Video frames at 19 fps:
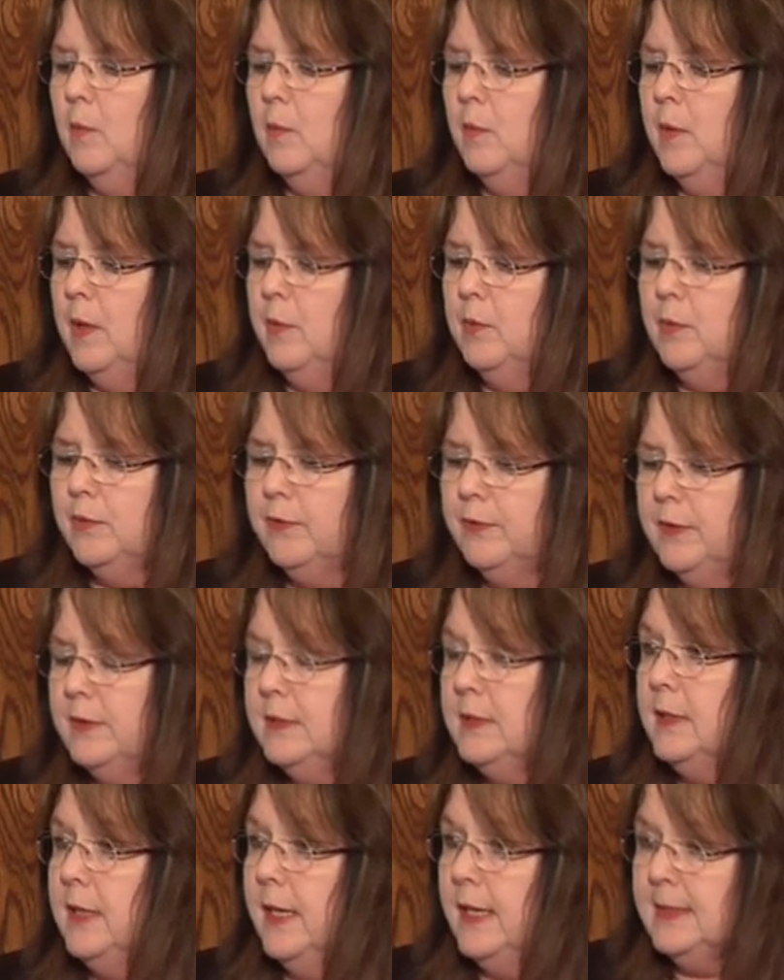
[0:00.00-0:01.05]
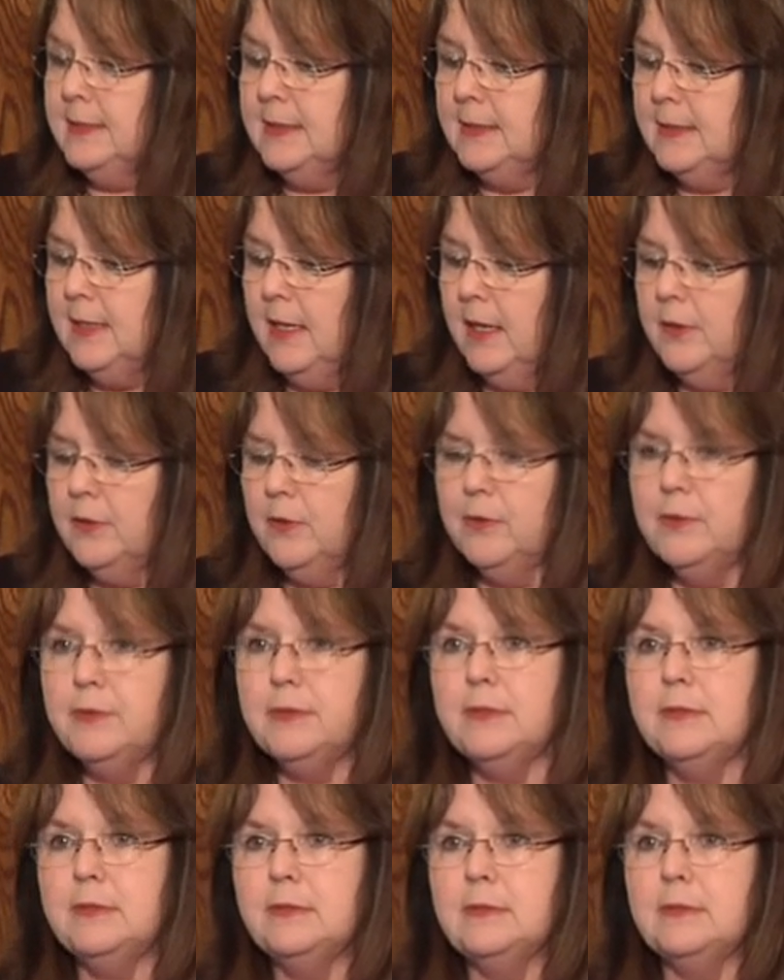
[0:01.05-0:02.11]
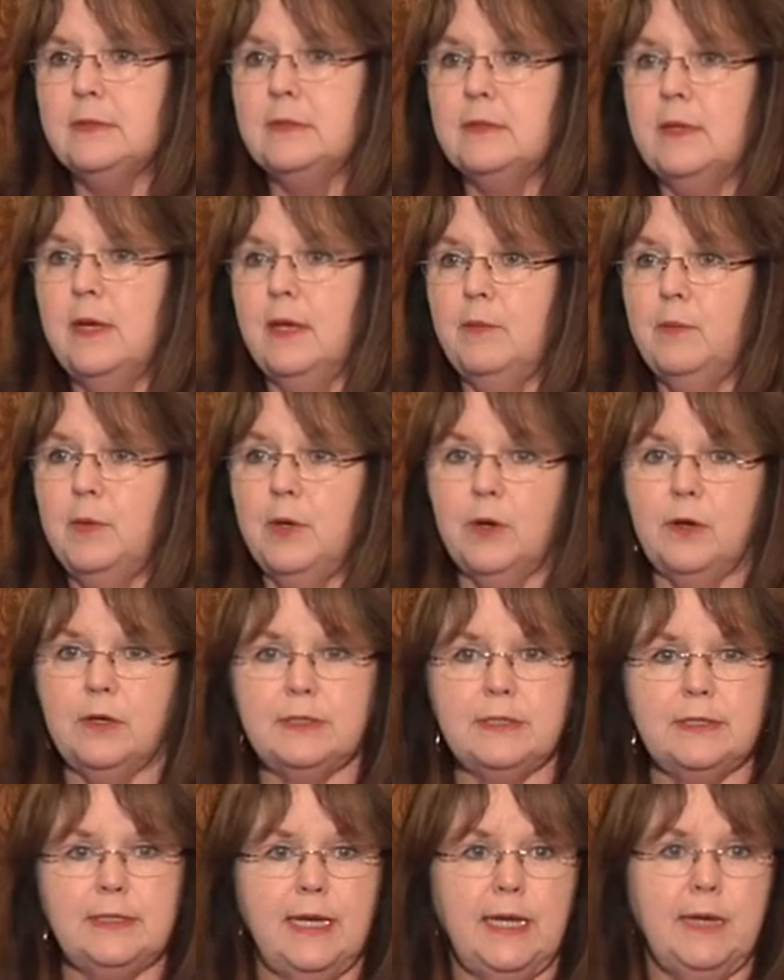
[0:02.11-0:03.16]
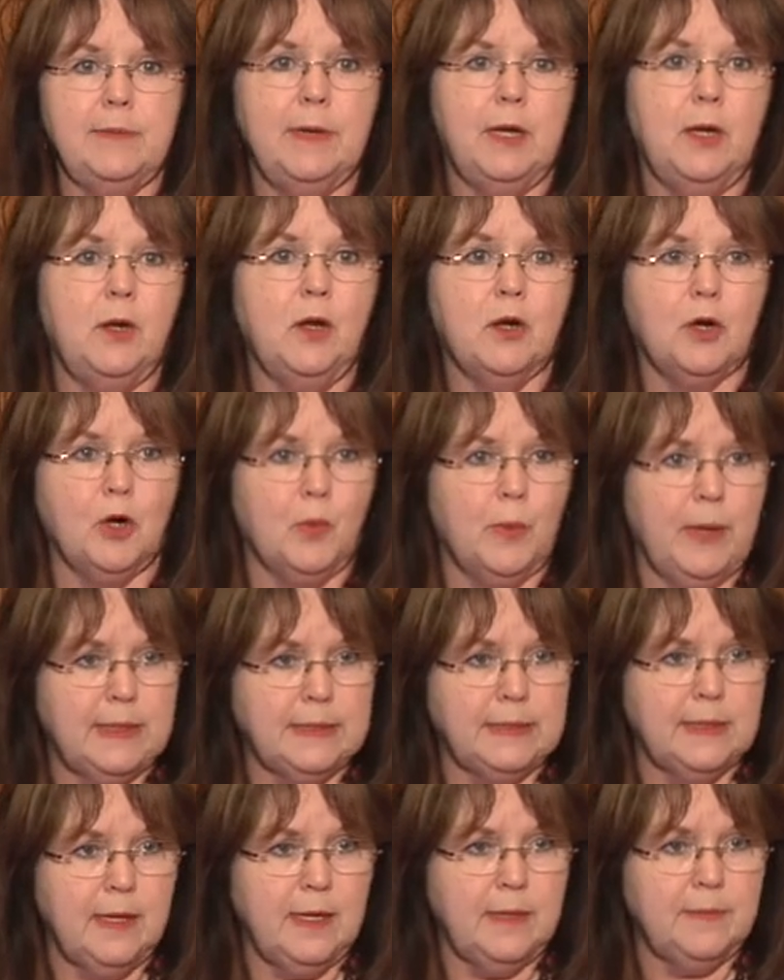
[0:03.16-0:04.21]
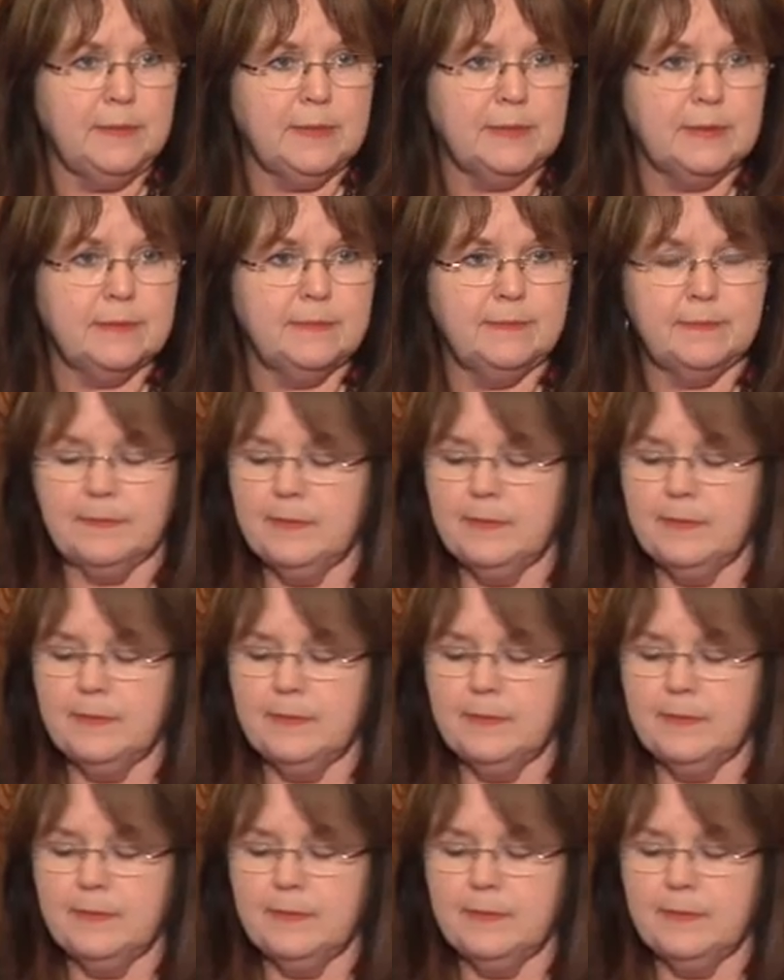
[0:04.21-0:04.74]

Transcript: We will see delays in diagnosis. We heard today about longer wait times.